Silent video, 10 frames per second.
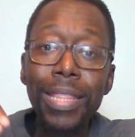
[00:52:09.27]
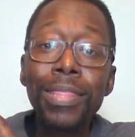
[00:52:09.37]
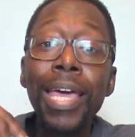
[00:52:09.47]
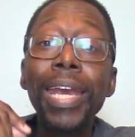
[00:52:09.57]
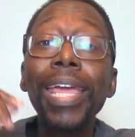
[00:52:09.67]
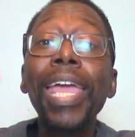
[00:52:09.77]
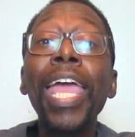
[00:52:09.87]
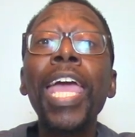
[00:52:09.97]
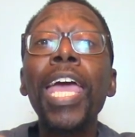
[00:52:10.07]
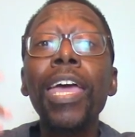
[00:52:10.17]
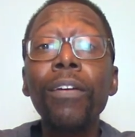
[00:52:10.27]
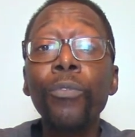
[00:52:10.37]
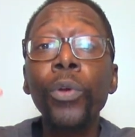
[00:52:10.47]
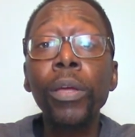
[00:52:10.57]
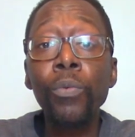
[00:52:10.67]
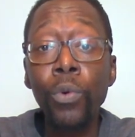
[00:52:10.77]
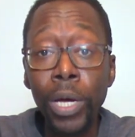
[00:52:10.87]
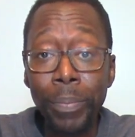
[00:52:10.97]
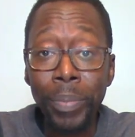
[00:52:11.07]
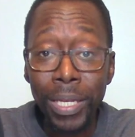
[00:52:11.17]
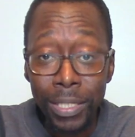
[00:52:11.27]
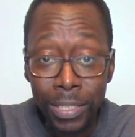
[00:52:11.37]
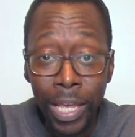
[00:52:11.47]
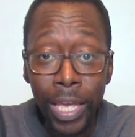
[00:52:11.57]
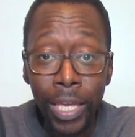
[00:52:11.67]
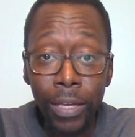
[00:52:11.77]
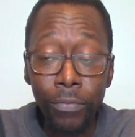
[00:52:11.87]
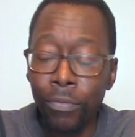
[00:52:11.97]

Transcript: That everyone be saved.